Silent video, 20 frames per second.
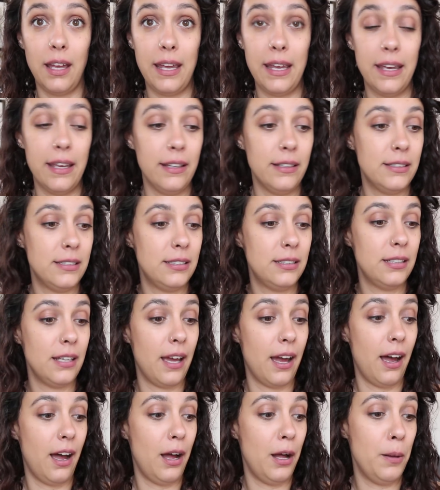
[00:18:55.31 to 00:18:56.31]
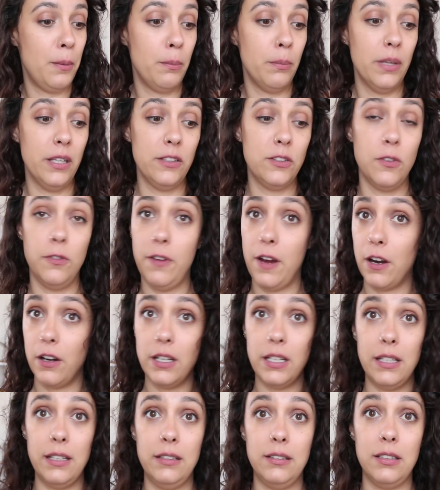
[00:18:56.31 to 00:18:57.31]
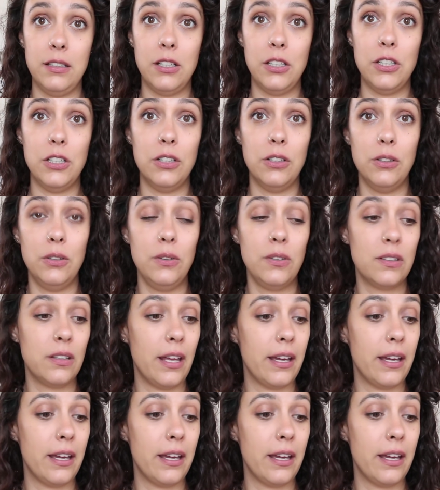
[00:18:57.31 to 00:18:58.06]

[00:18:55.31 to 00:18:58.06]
It is very easy to use.